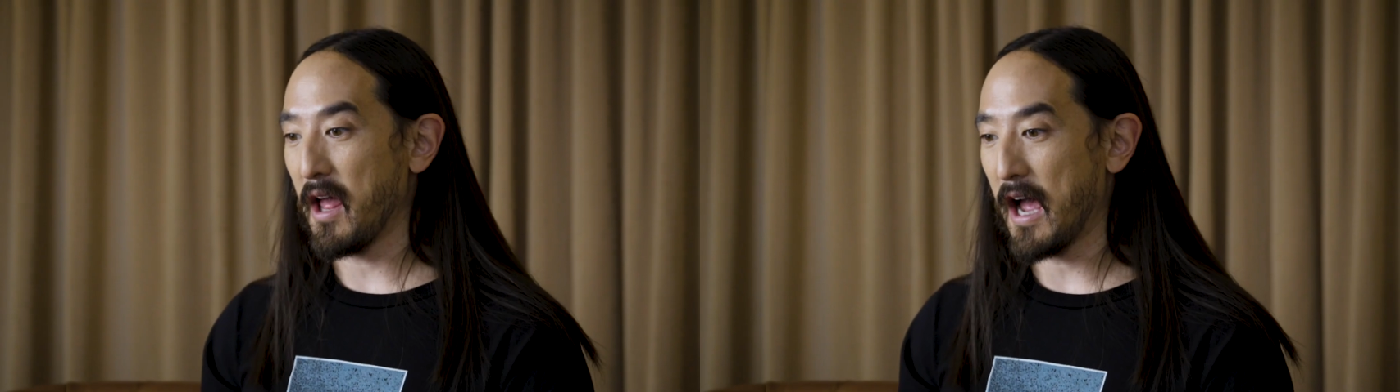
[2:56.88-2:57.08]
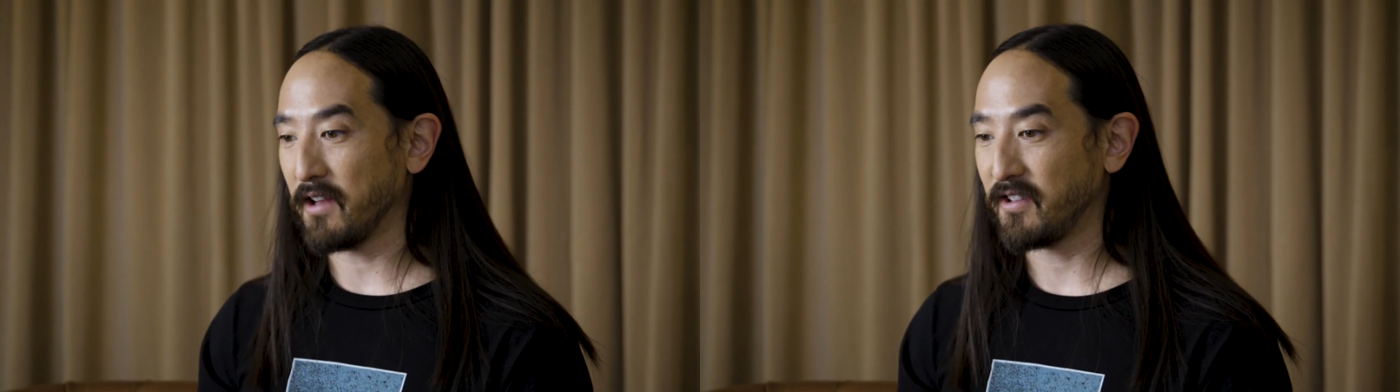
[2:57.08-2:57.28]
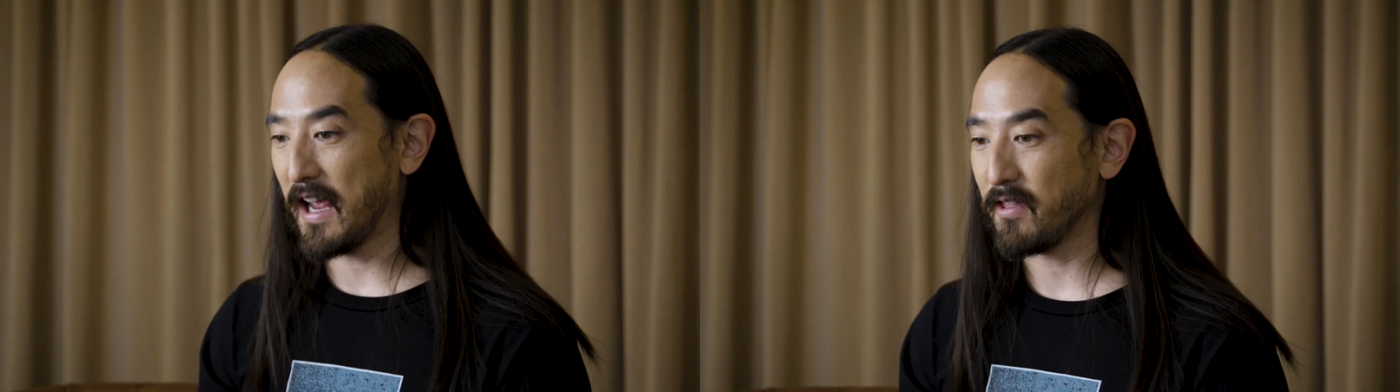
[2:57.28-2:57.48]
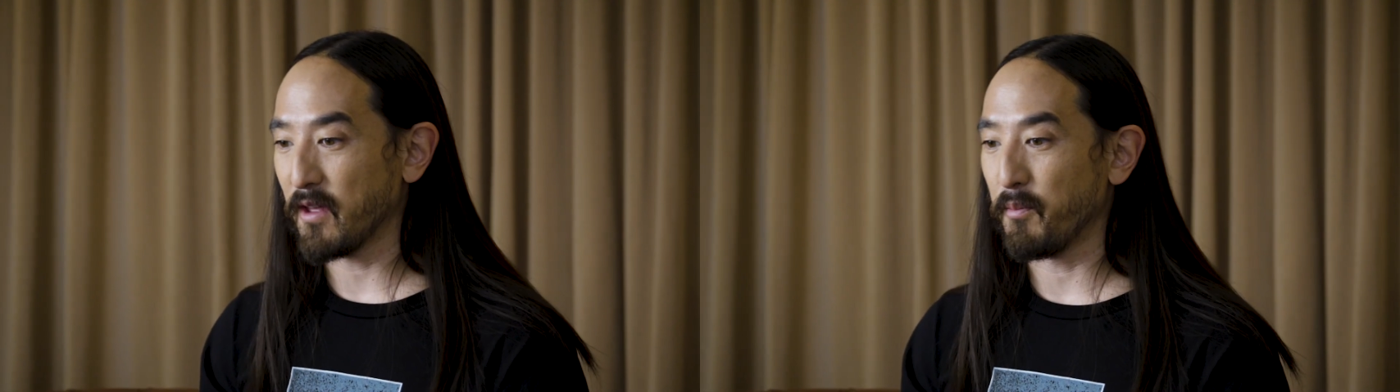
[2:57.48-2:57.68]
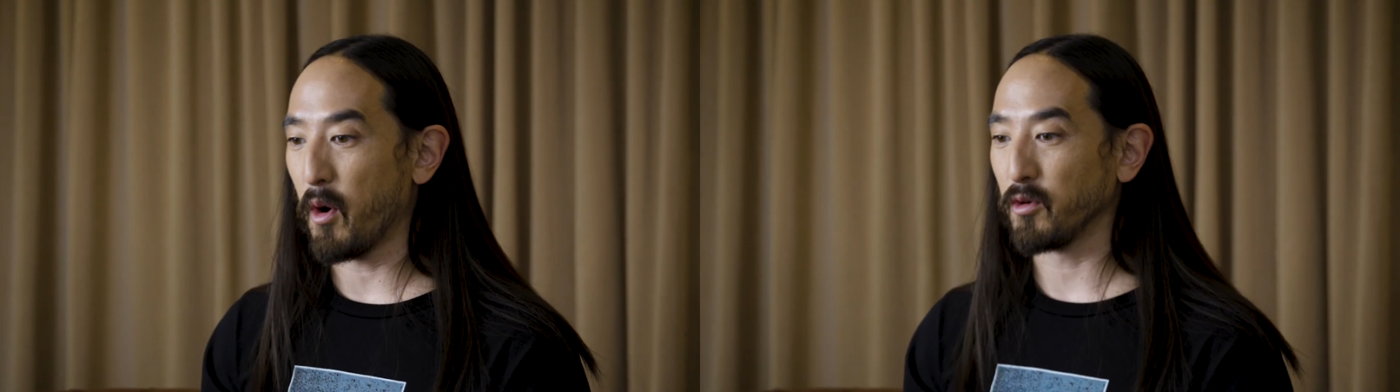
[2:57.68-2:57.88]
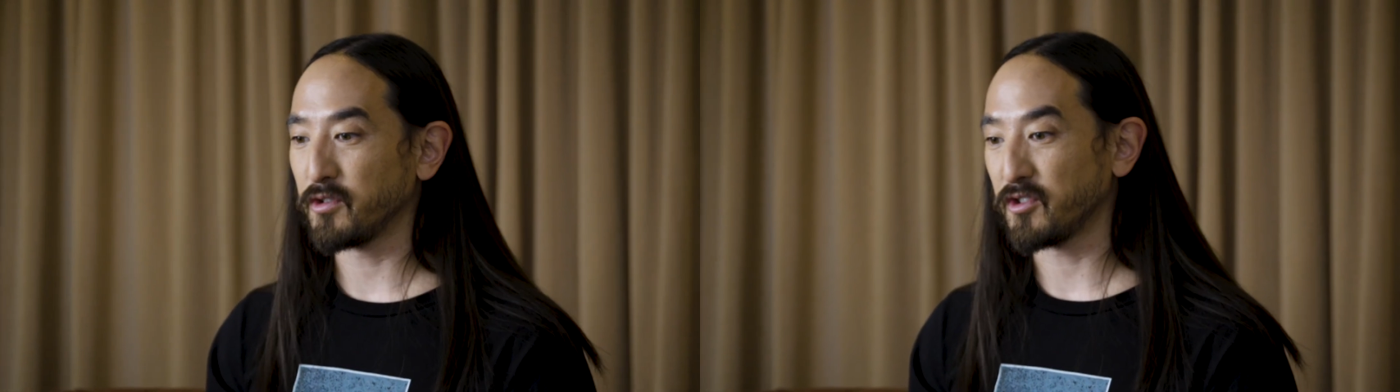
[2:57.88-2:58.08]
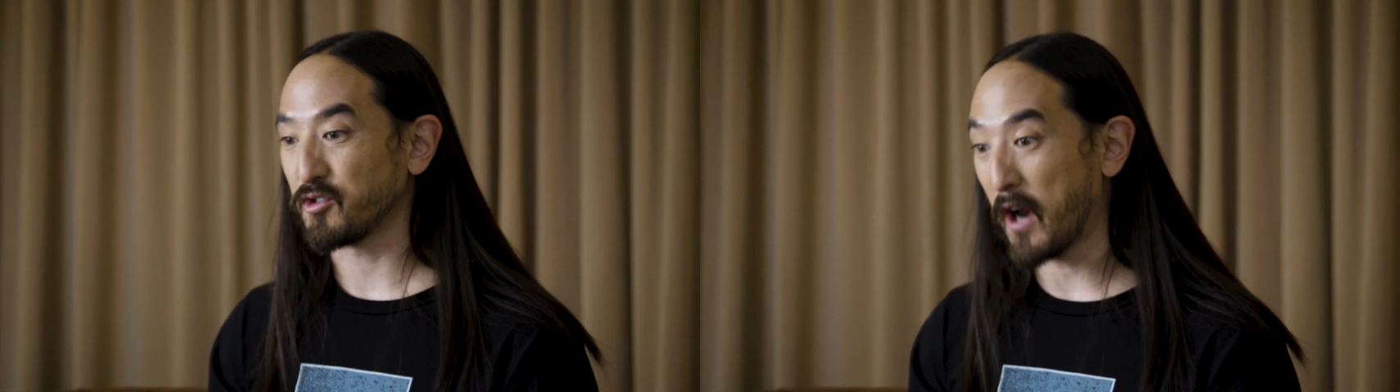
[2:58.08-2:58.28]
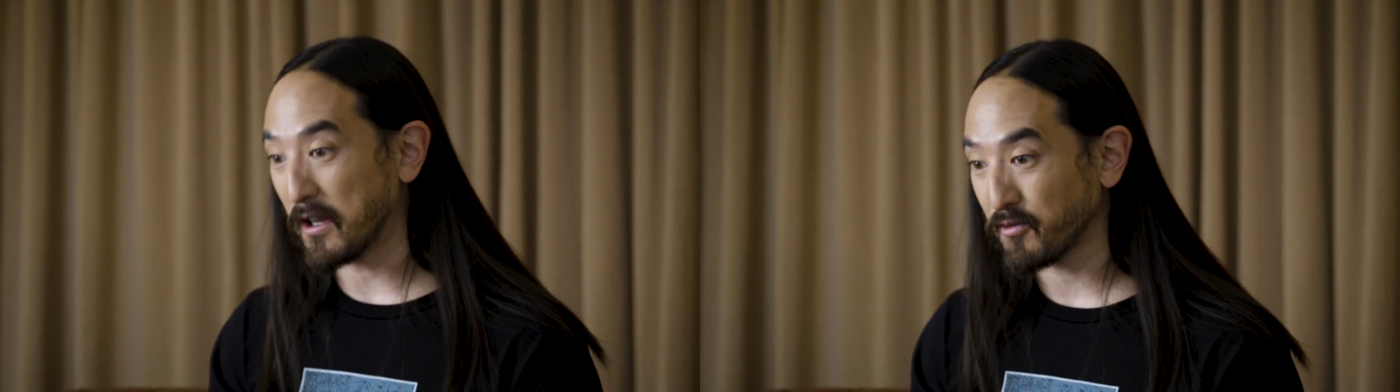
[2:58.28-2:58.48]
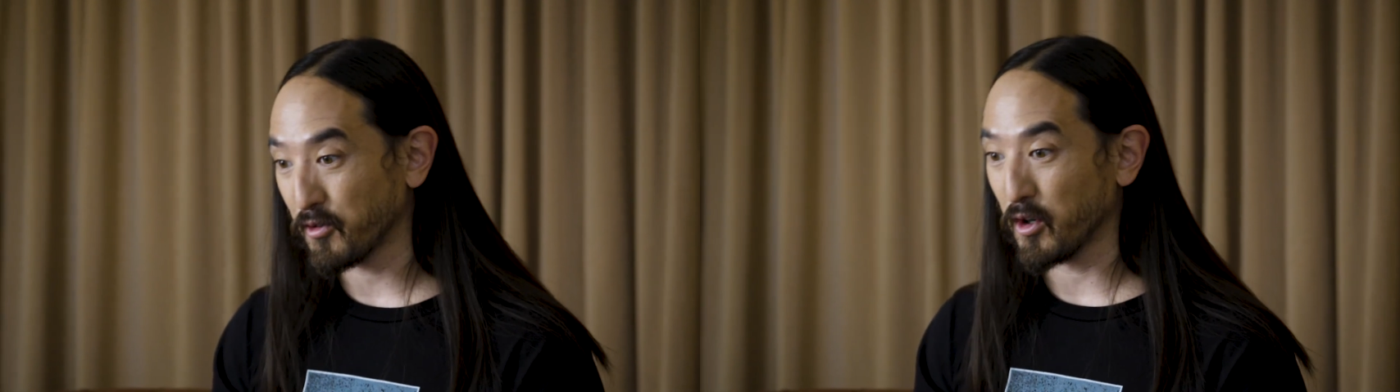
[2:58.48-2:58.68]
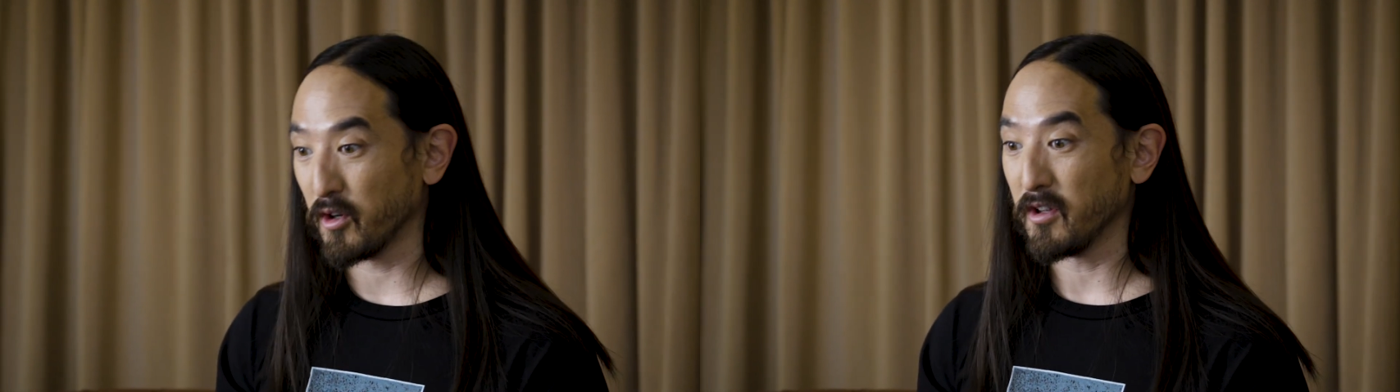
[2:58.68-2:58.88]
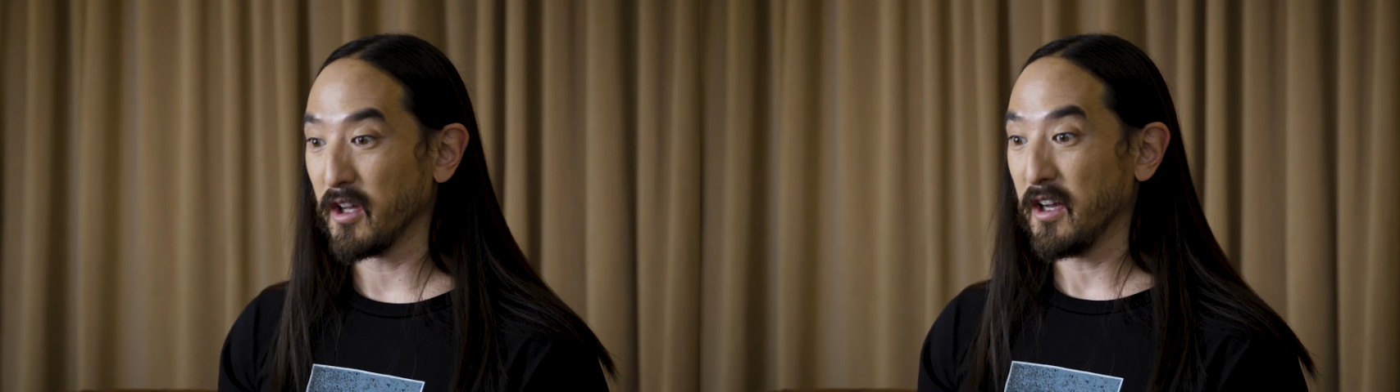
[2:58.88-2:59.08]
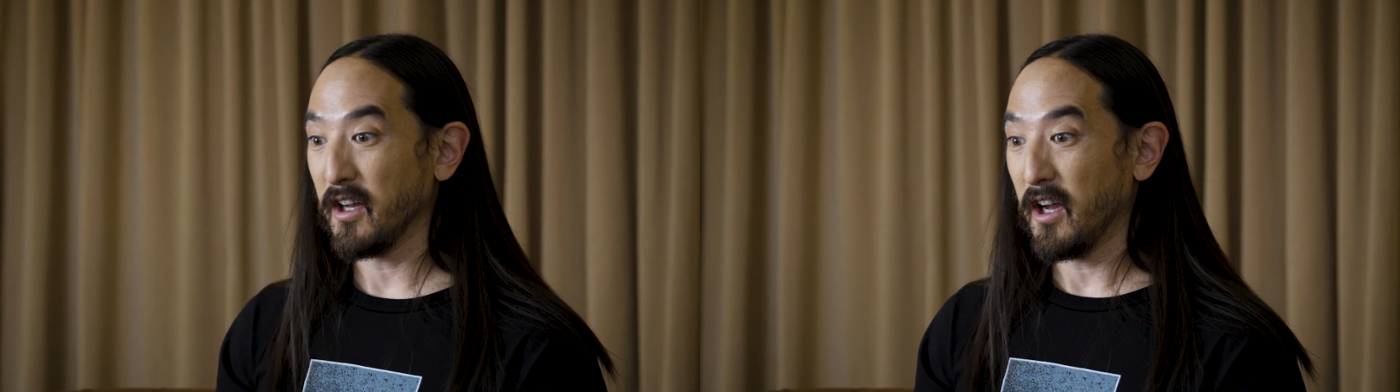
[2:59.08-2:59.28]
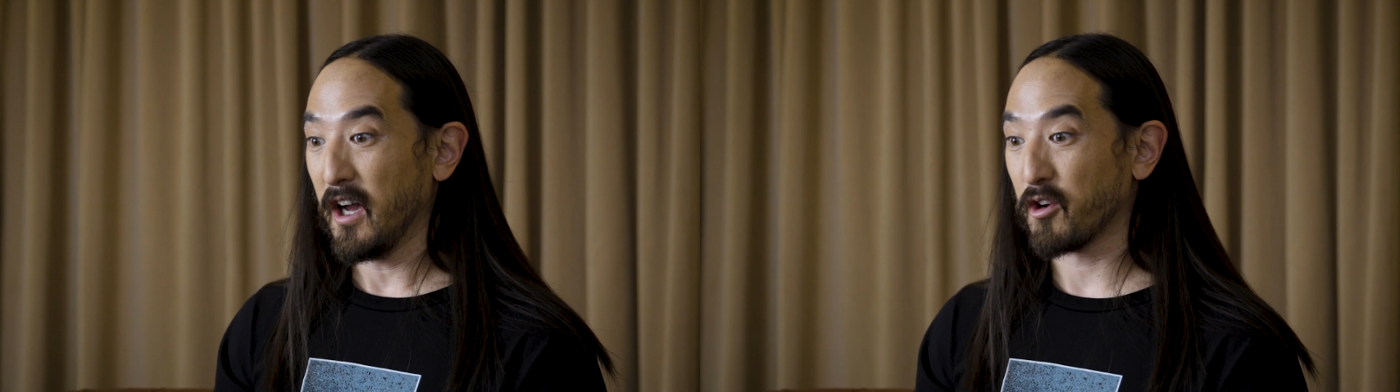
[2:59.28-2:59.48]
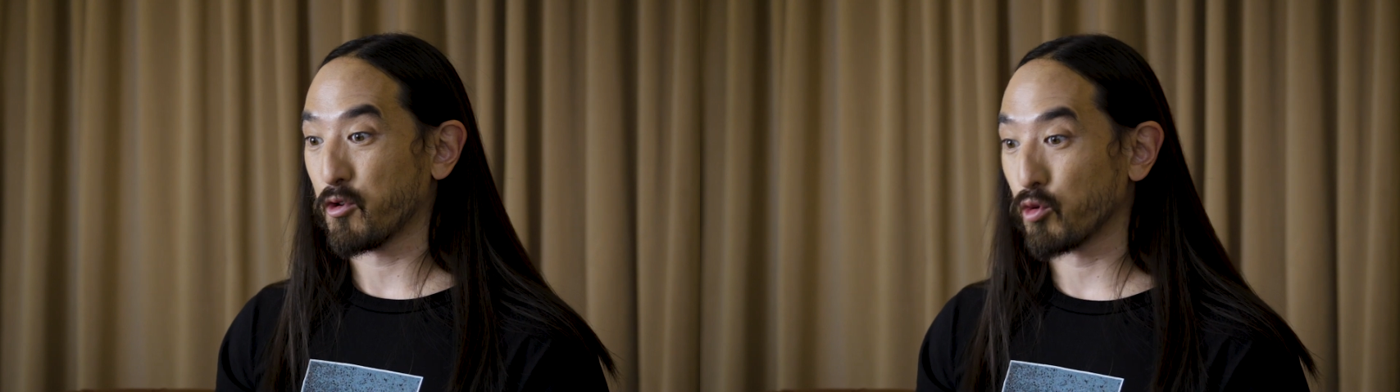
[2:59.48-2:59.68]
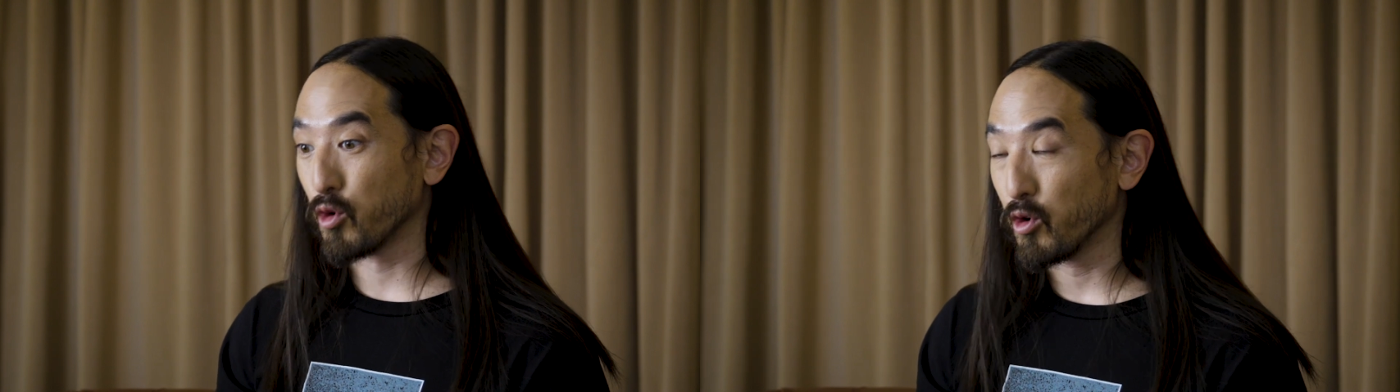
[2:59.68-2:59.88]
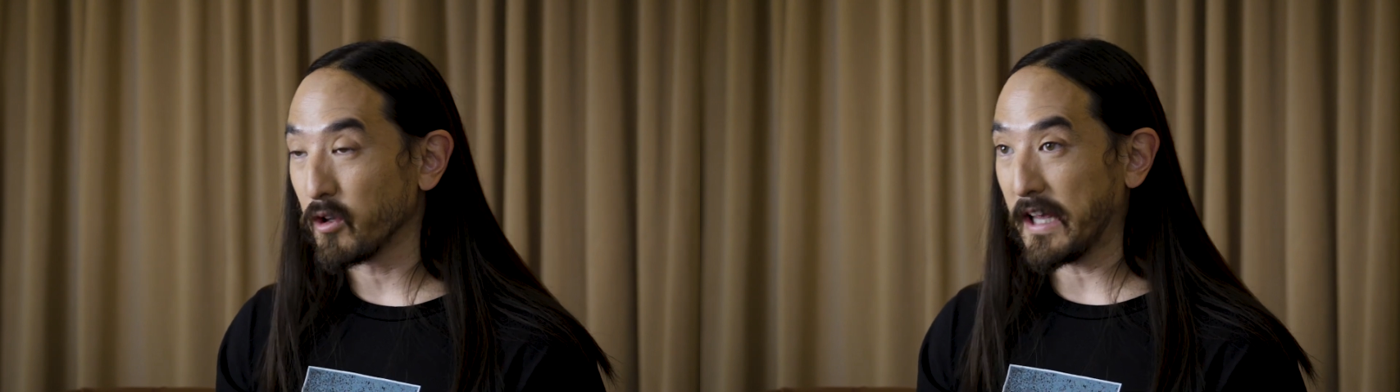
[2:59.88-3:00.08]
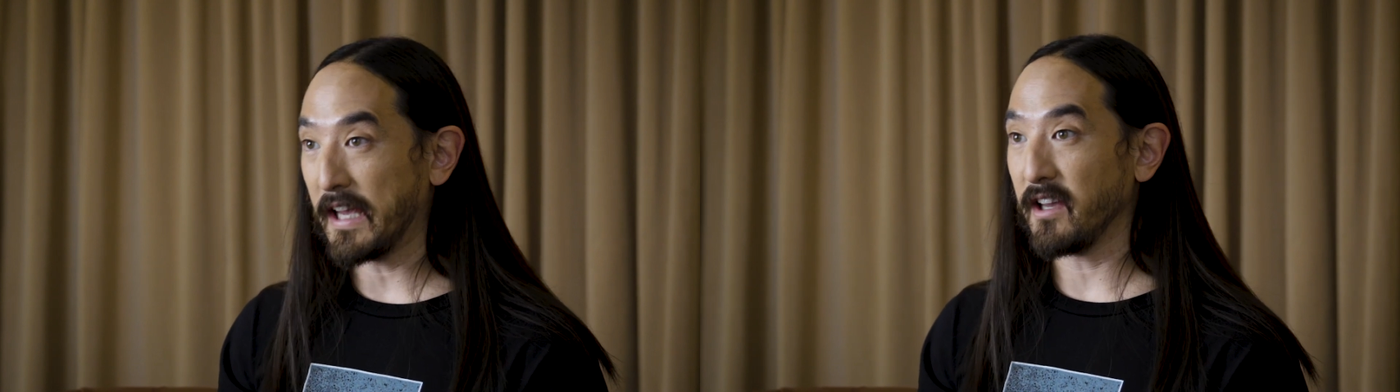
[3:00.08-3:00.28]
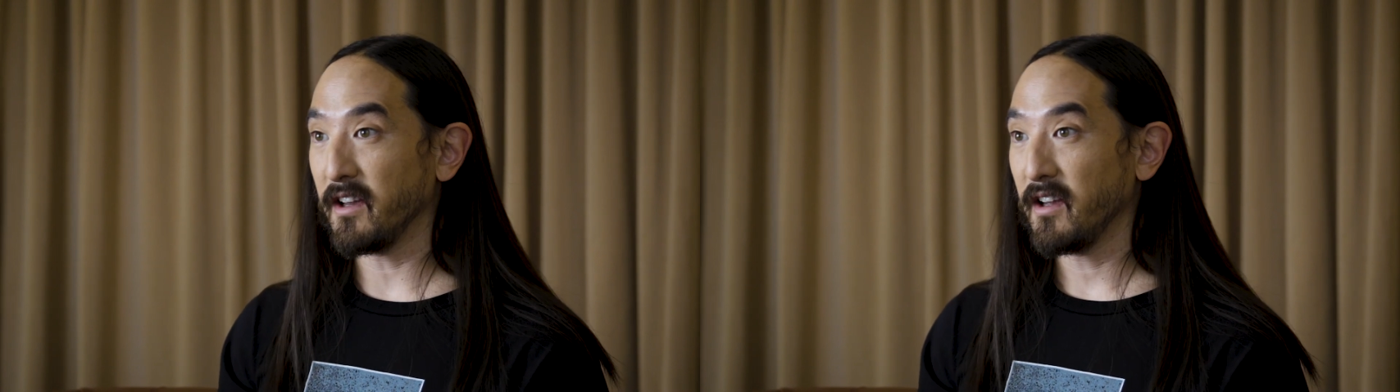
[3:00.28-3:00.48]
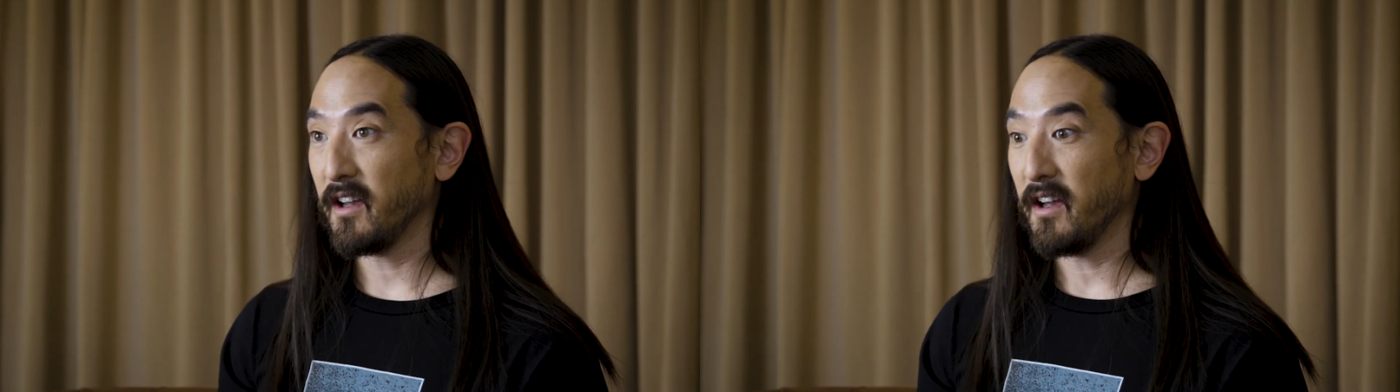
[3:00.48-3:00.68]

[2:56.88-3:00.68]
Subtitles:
I'd say the most stressful, grueling